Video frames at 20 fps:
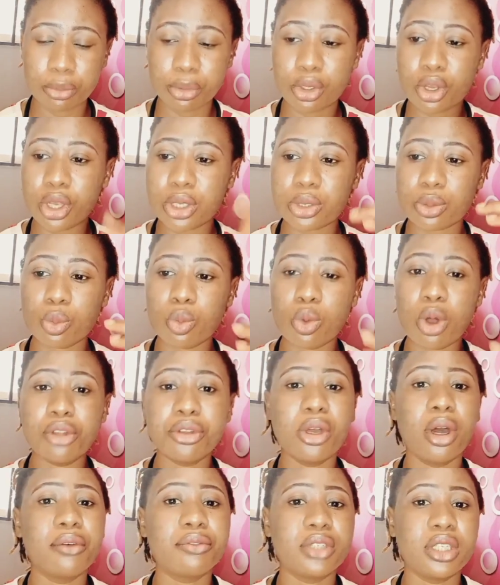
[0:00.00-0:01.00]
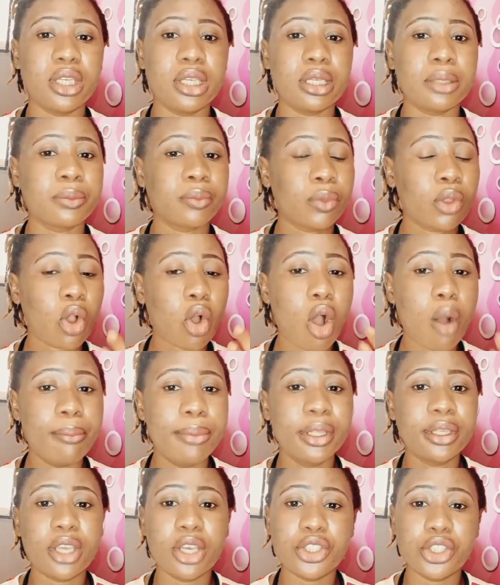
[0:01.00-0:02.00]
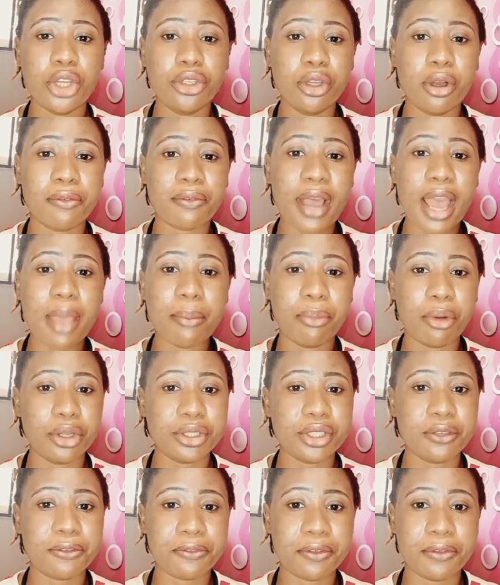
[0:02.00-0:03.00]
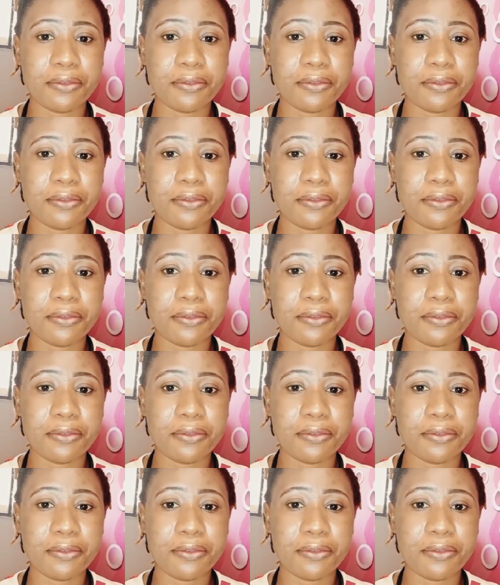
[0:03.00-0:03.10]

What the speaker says: Because one of the complications of high body